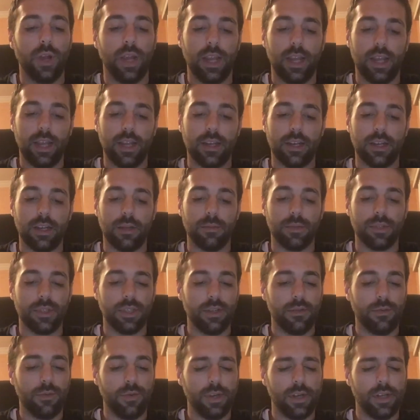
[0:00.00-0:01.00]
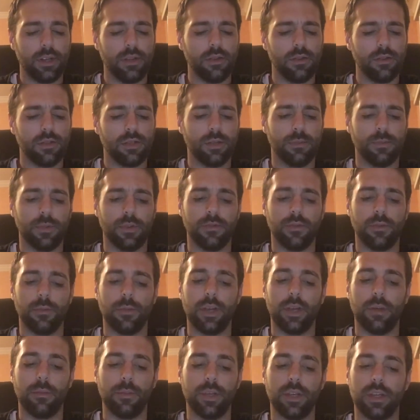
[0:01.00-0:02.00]
and let's see if we can learn something from
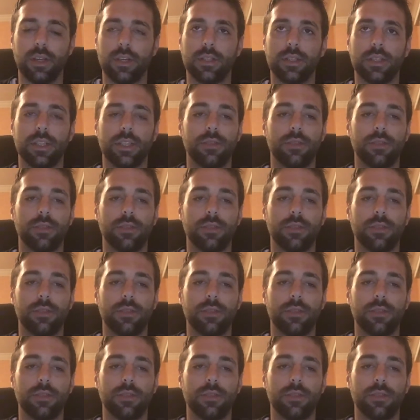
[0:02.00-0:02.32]
that because